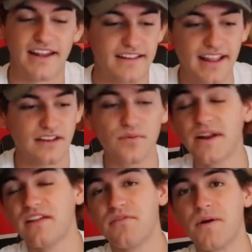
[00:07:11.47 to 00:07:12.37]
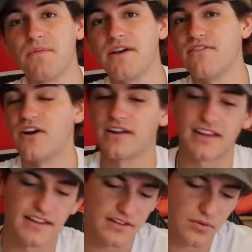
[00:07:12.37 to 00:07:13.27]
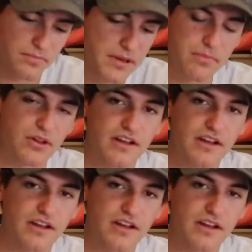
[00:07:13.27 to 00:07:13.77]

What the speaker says: And that's what I love about playoff hockey. That's what people